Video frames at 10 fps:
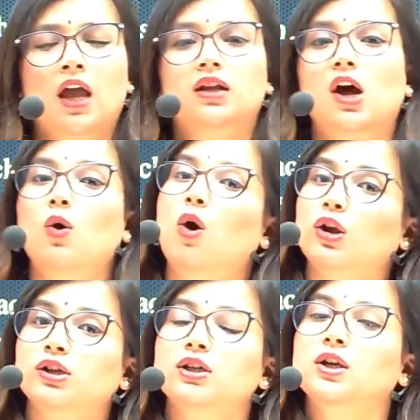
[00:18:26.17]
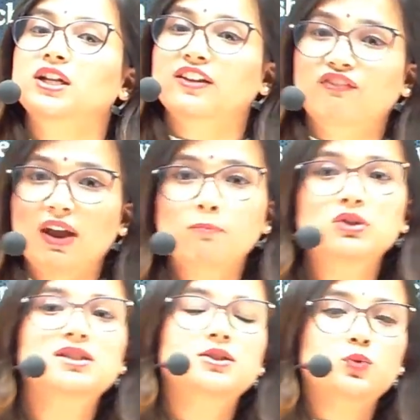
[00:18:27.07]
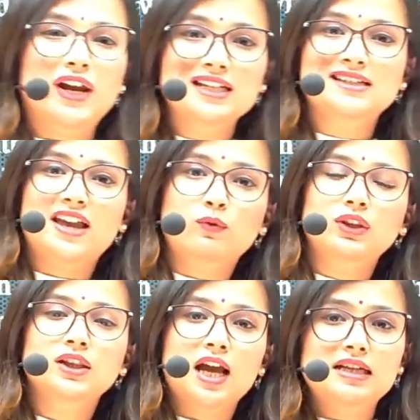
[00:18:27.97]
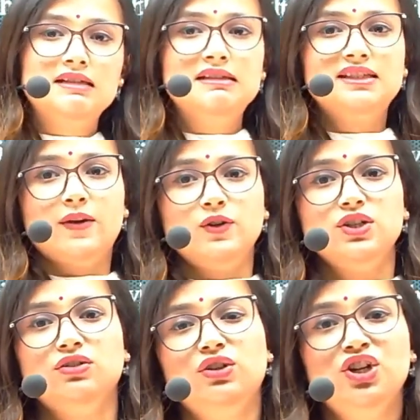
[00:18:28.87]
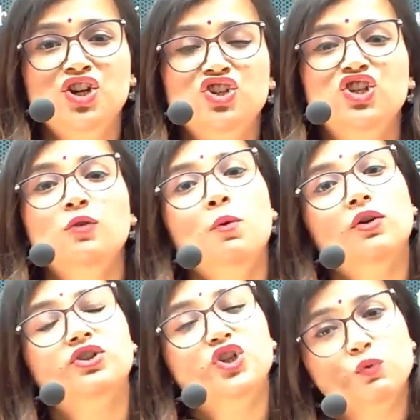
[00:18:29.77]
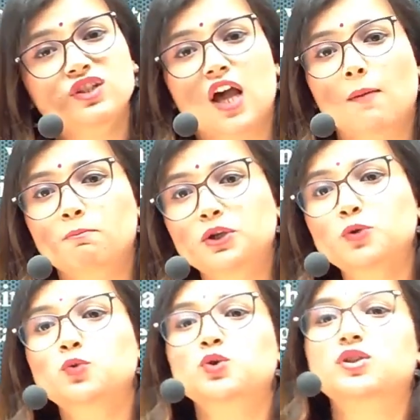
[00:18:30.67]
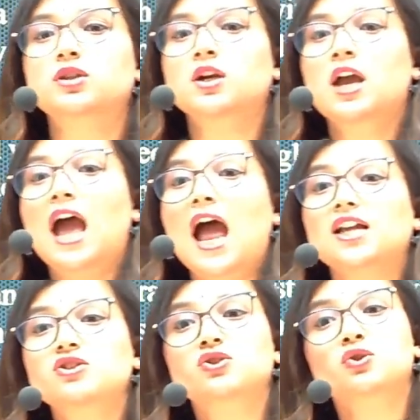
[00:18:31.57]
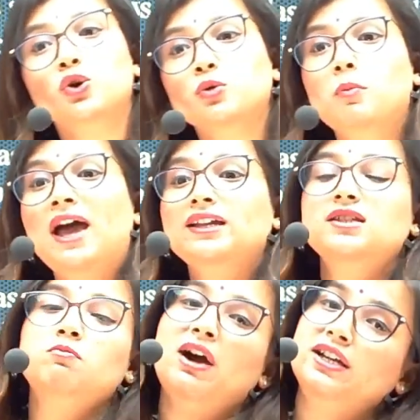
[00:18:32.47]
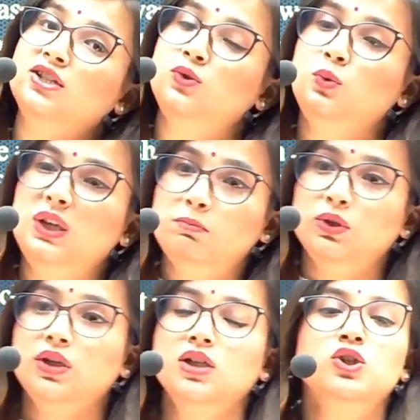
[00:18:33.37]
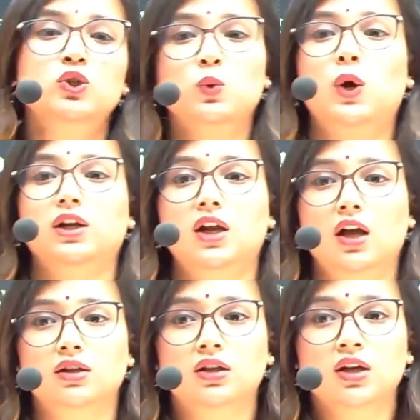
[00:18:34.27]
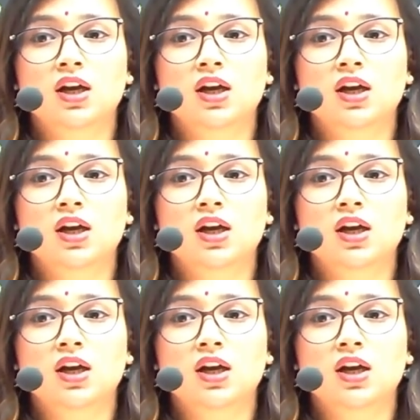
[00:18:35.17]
Now, on November 27, 1973, she was abused and sodomized by a sweeper, Sohan Lal.